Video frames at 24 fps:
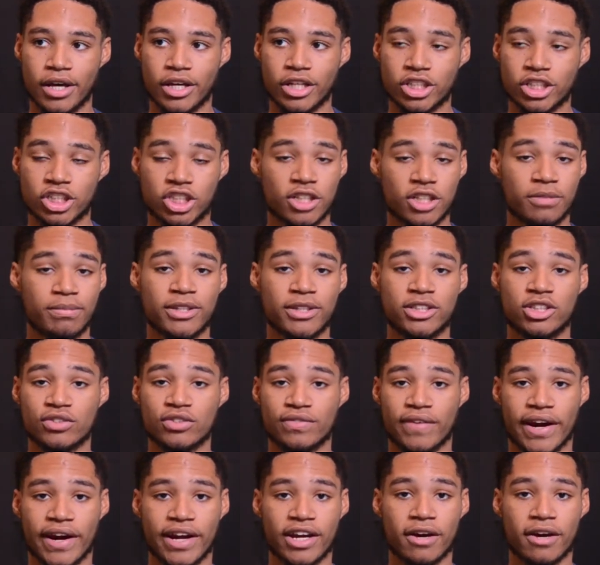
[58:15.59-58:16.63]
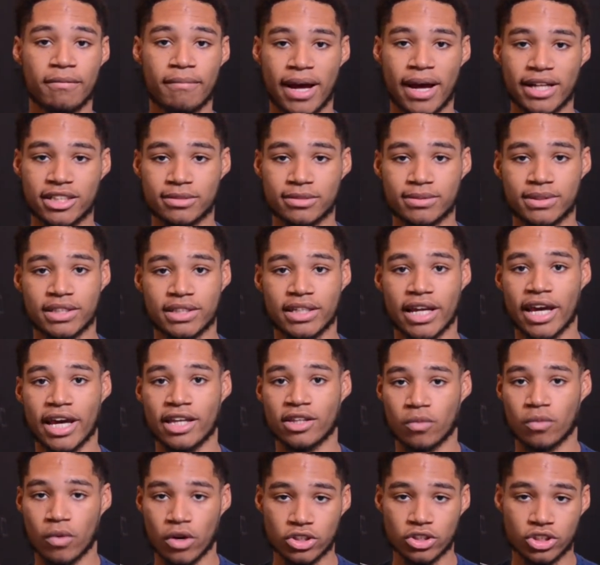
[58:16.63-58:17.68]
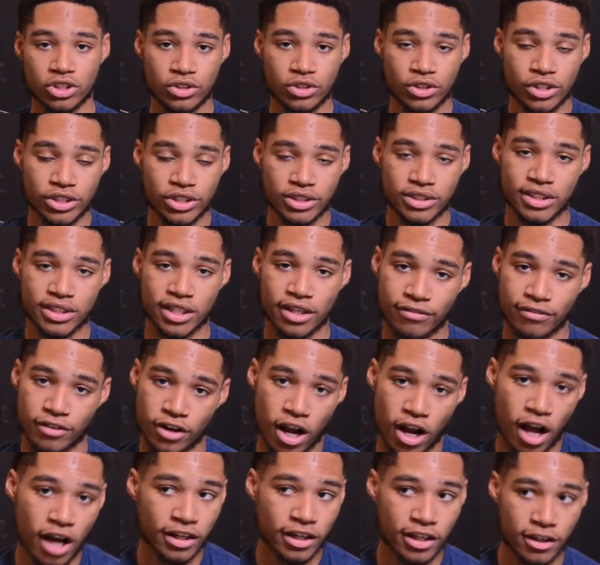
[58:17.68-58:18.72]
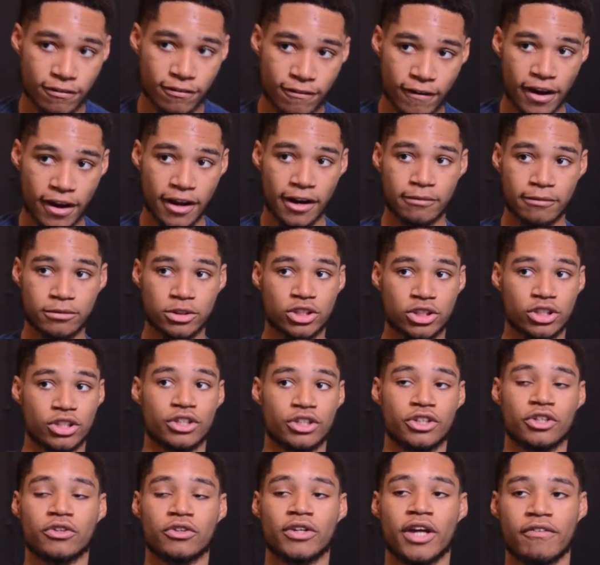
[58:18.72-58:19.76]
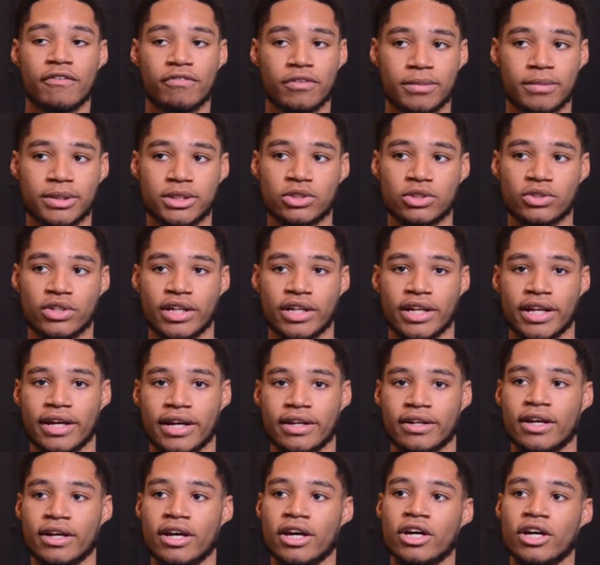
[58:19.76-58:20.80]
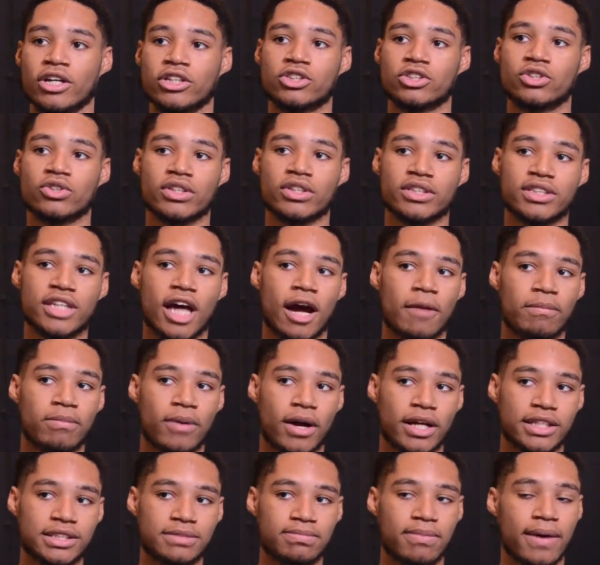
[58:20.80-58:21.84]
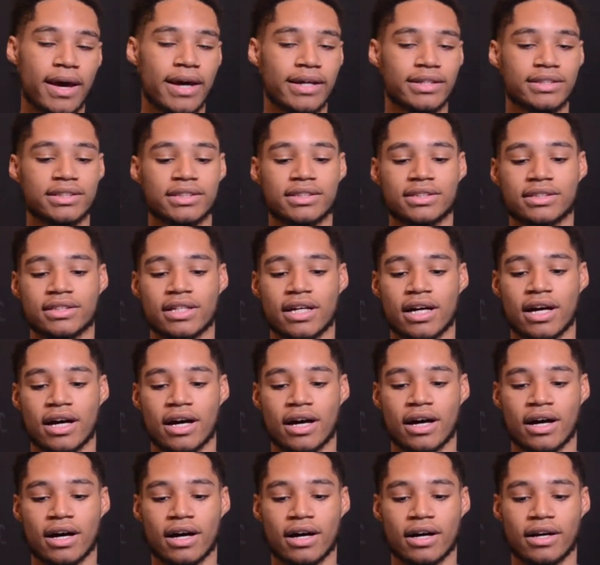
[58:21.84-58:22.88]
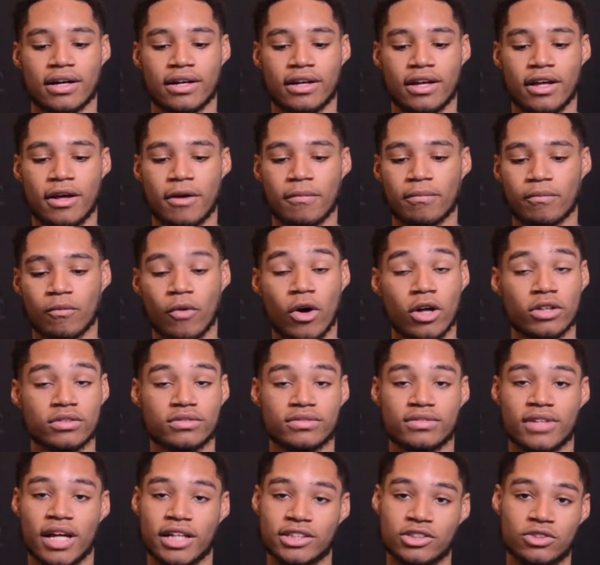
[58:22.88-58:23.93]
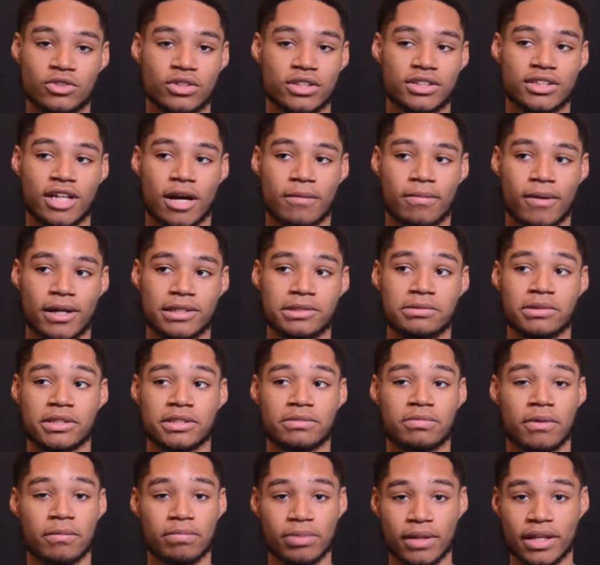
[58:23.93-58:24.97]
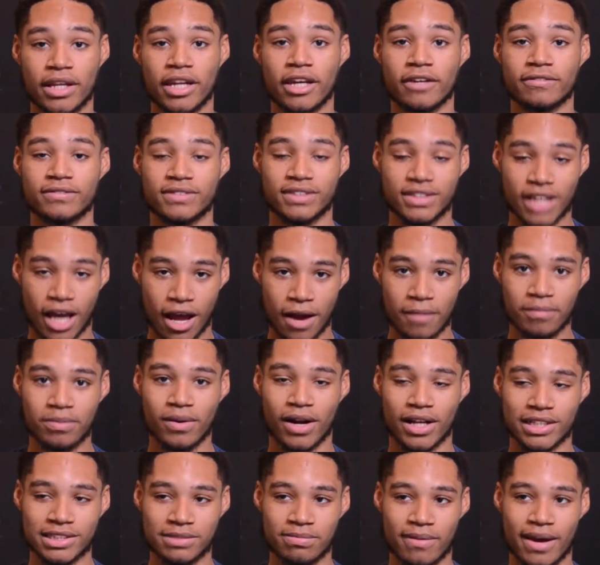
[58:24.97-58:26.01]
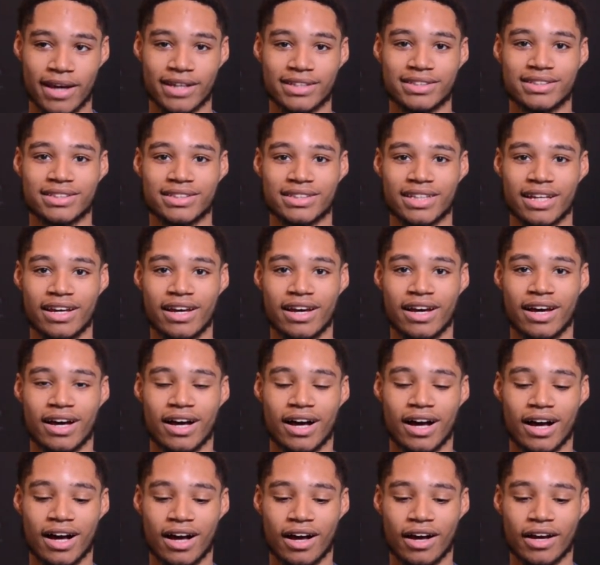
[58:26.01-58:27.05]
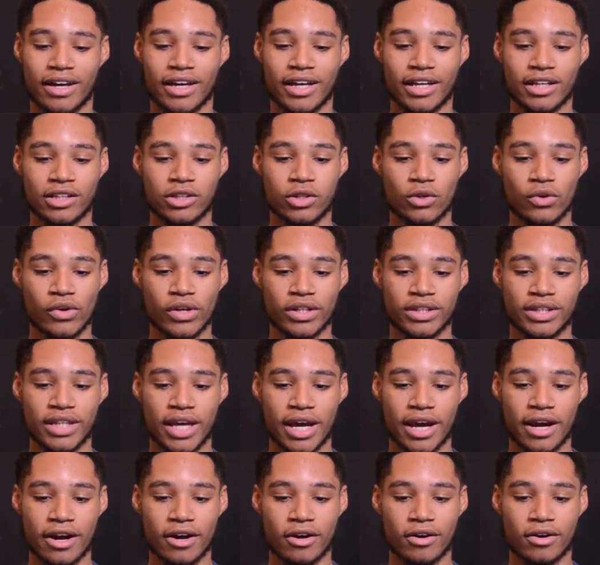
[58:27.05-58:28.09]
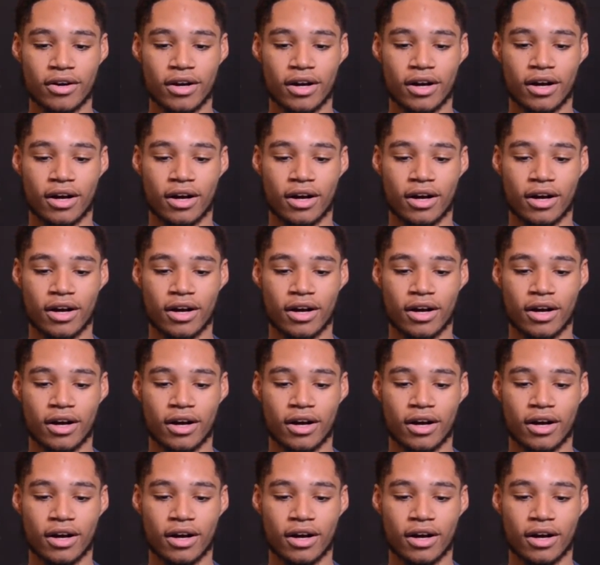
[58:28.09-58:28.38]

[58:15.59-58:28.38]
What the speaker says: Should be two very good matchups today in the World Juniors. If you're a hockey fan, I'm sure you'll definitely be tuning in to the top prospects. Well, not two of the top prospects, but plenty of top prospects included there.